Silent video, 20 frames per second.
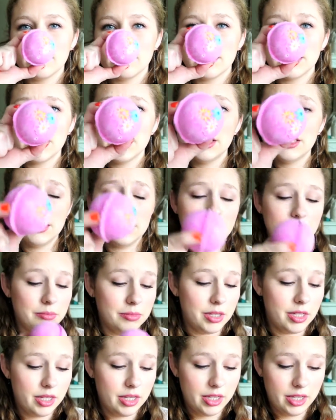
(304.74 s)
This is
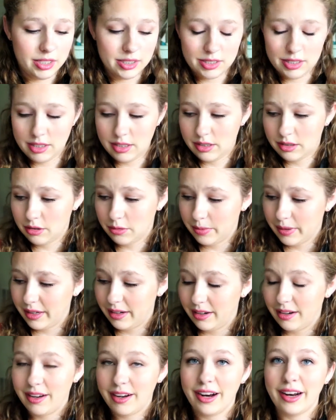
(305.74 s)
amazing, oh my
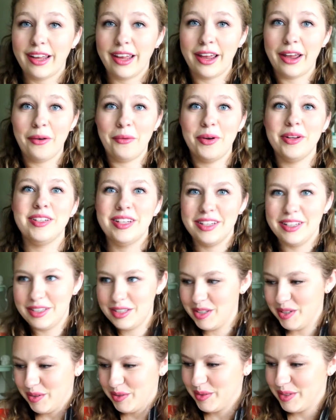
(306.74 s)
god, I can't wait to
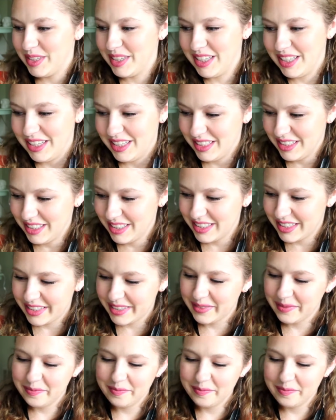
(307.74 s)
use these.